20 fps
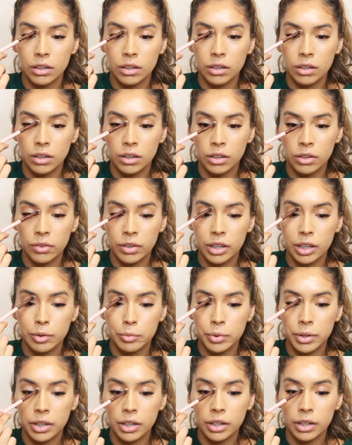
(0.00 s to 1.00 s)
all the way
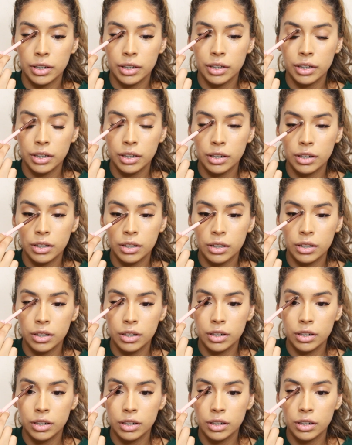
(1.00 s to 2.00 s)
up here,
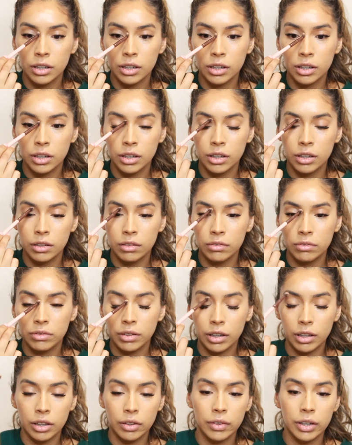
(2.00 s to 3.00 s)

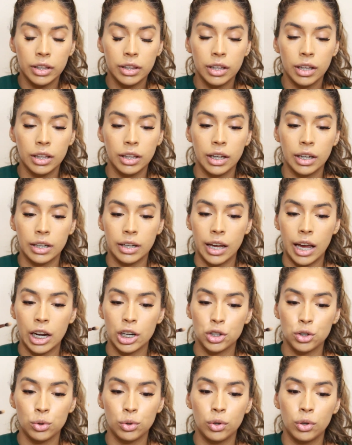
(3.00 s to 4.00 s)
following that like
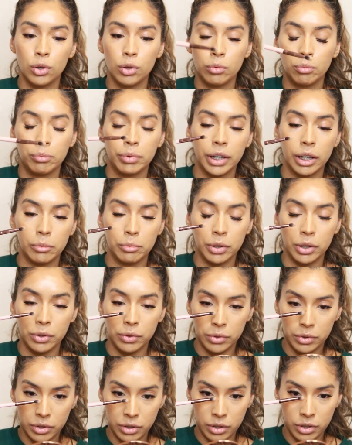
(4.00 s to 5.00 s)
natural brow
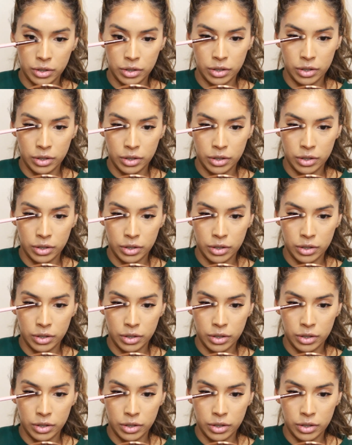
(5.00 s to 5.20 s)
bone,